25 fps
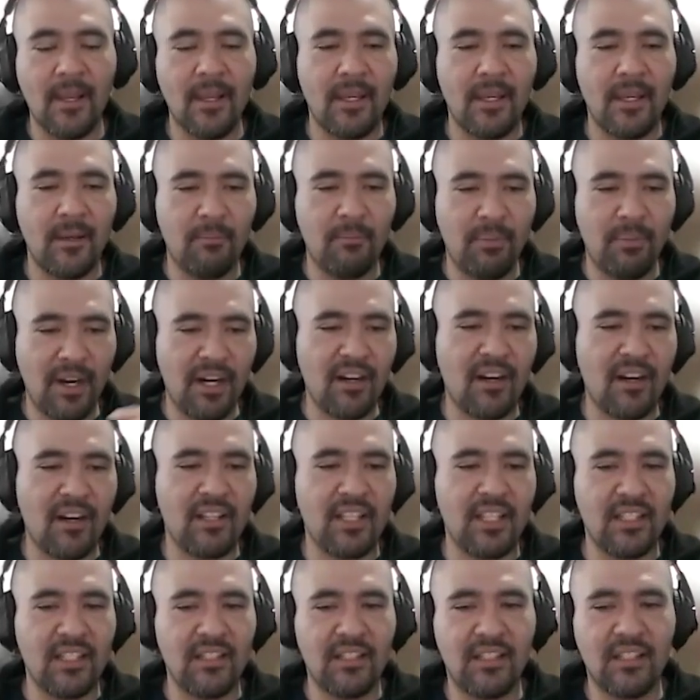In
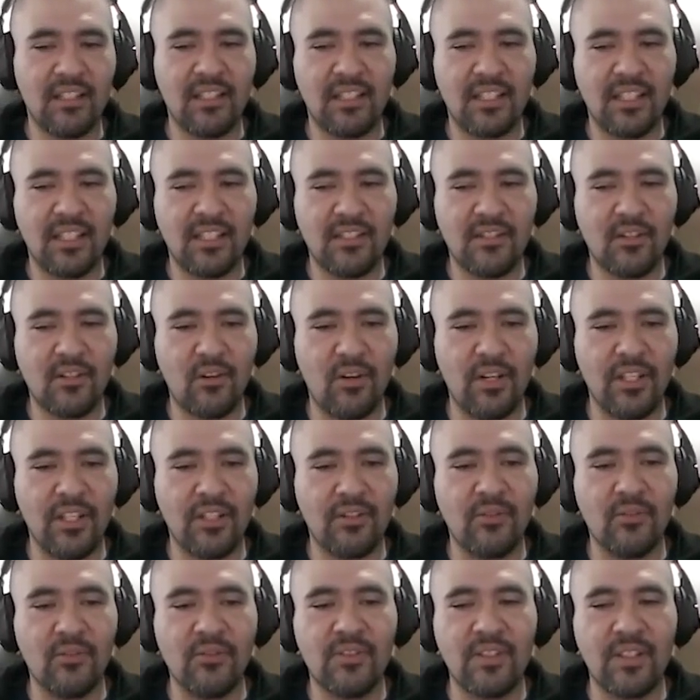parallel, it's
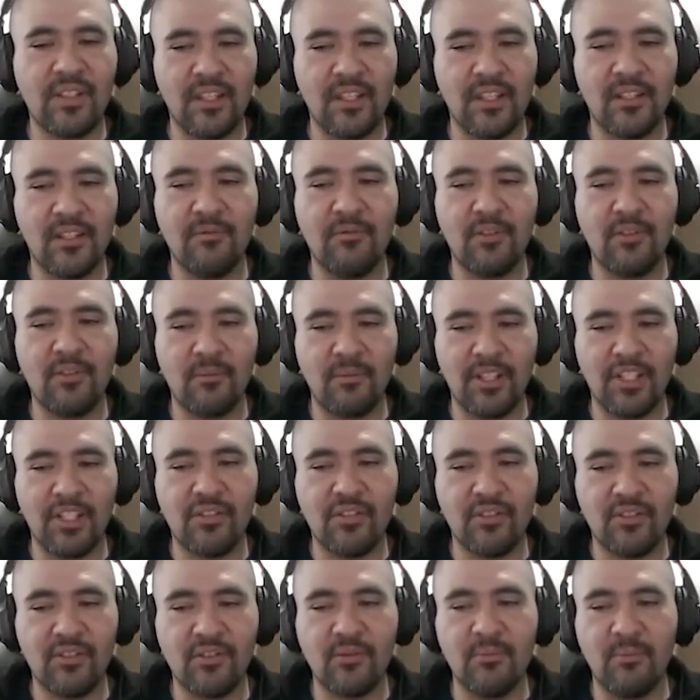going to send
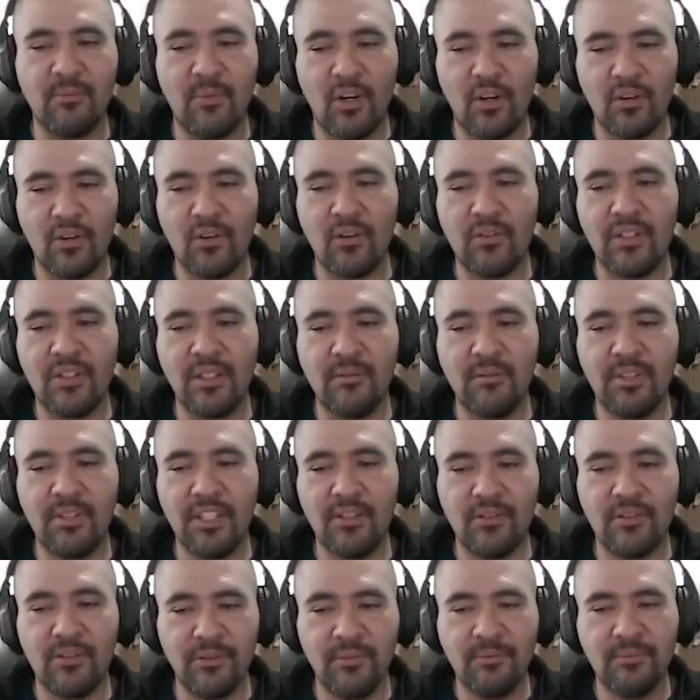information to
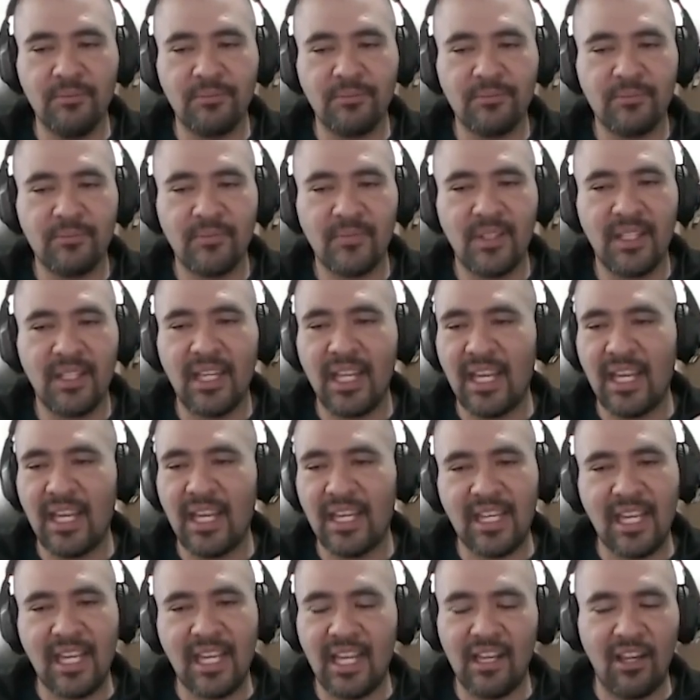MongoDB2,
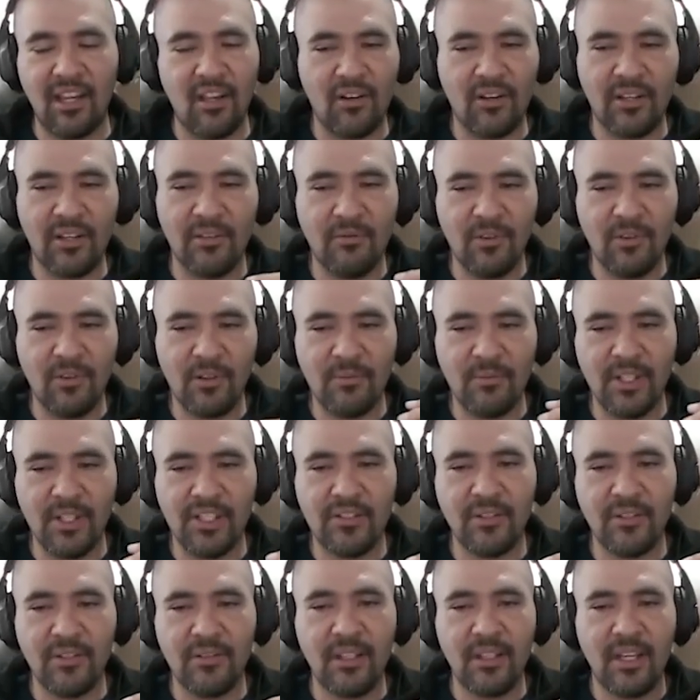like a log
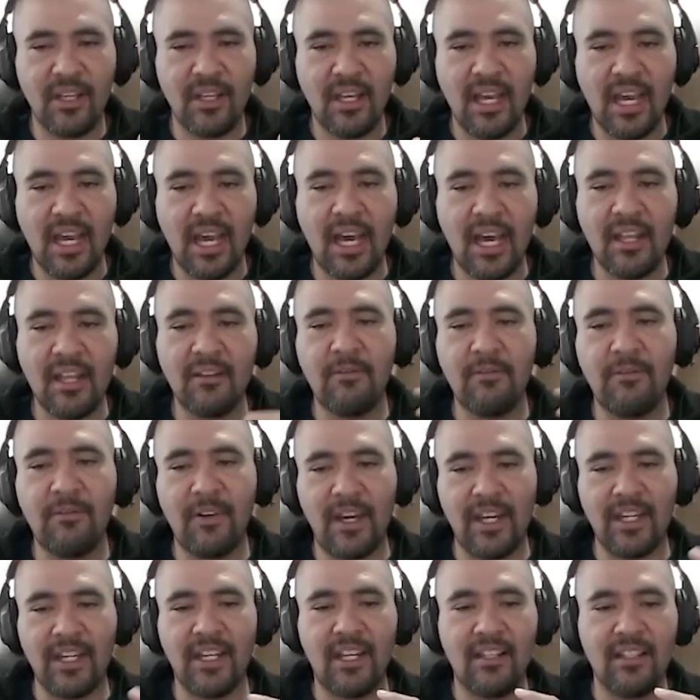information, and
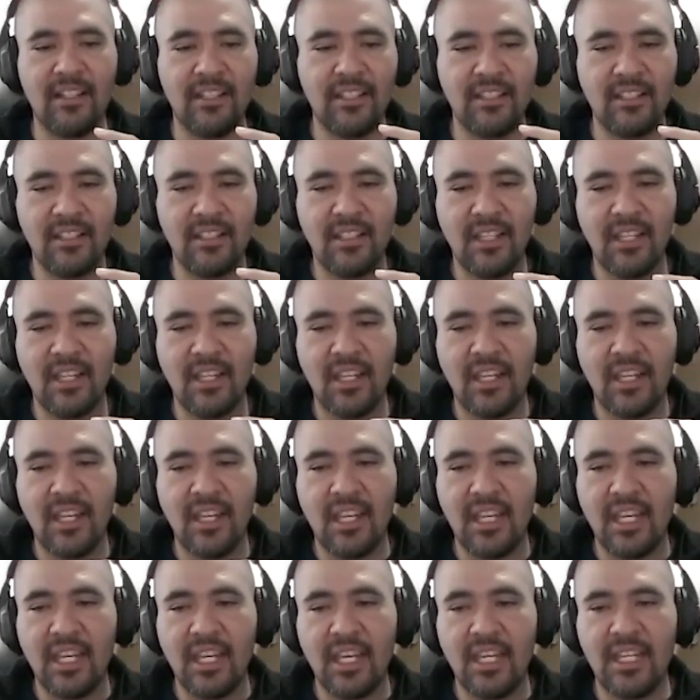finally,
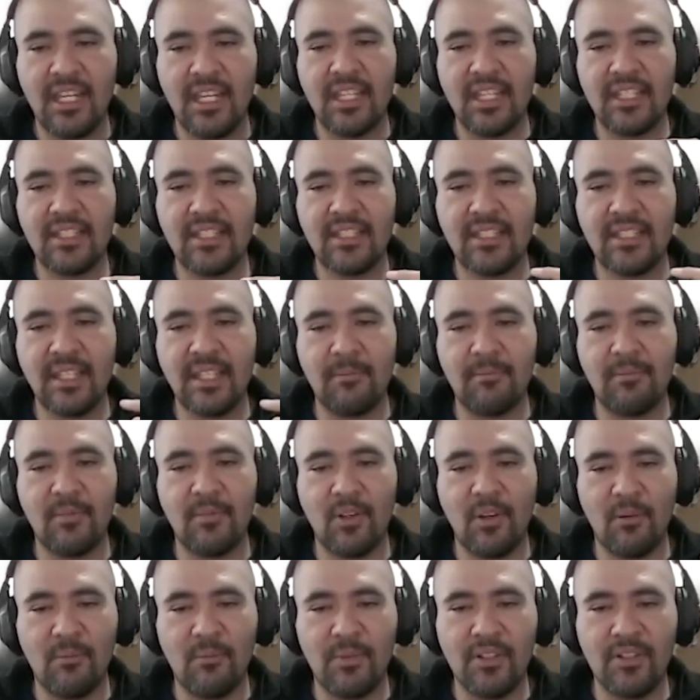in the step
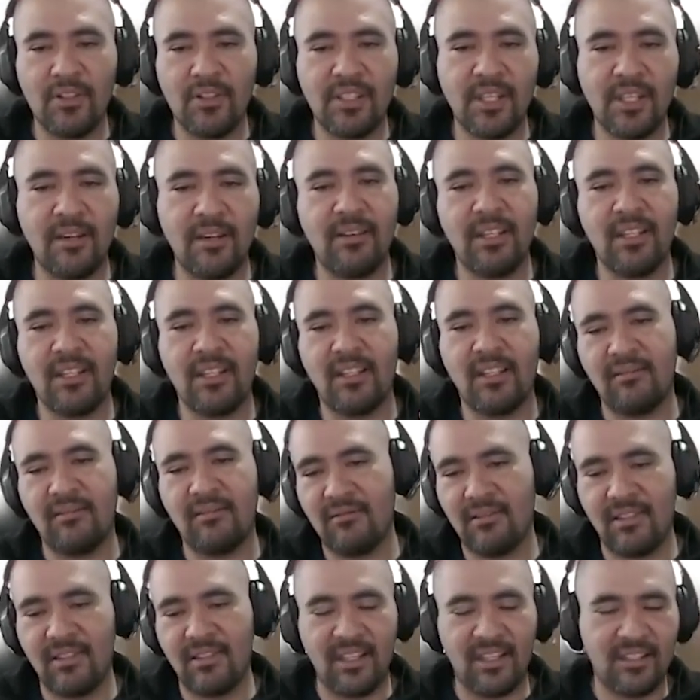number 7,
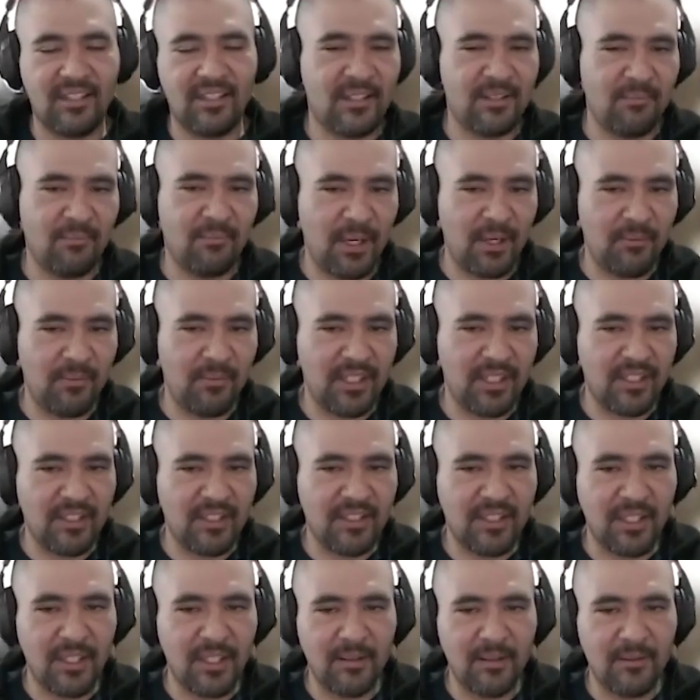this maybe the
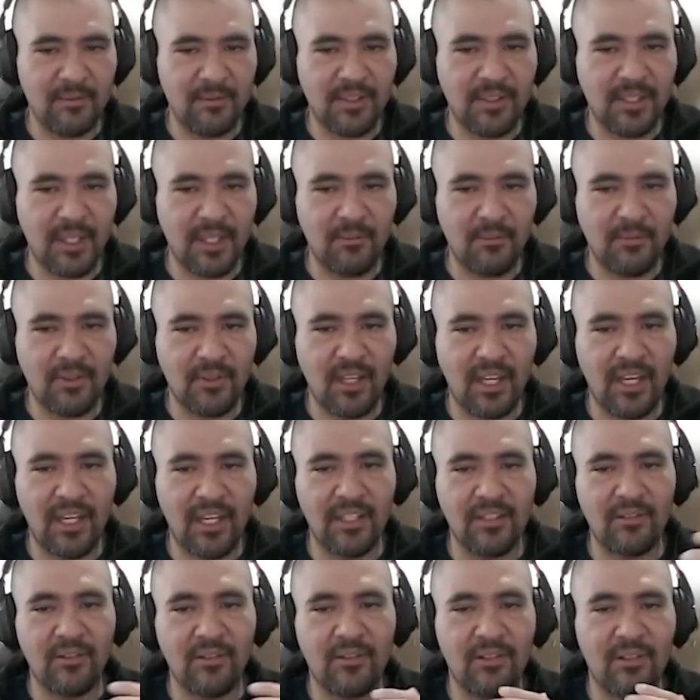same
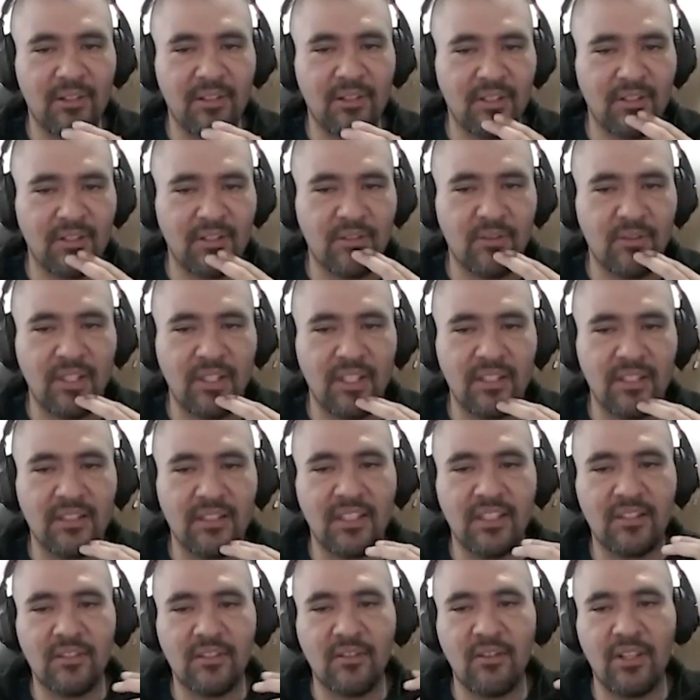client or the student
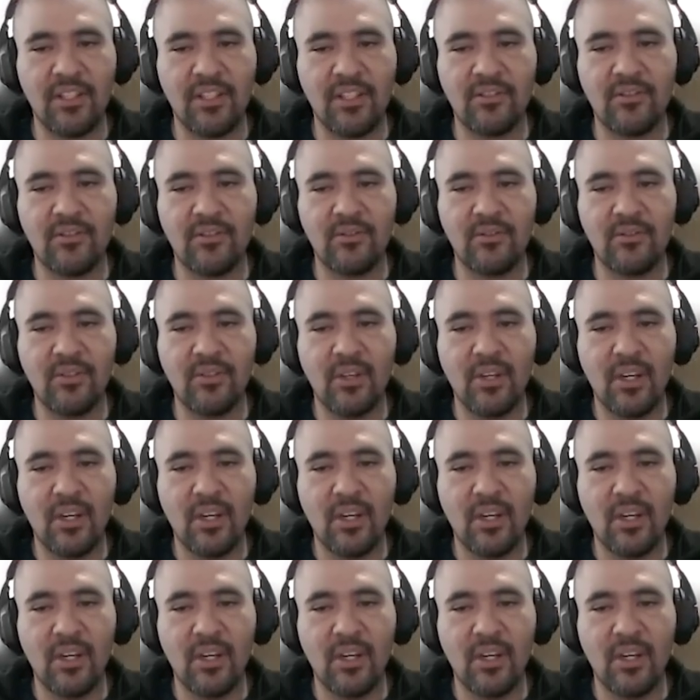is going to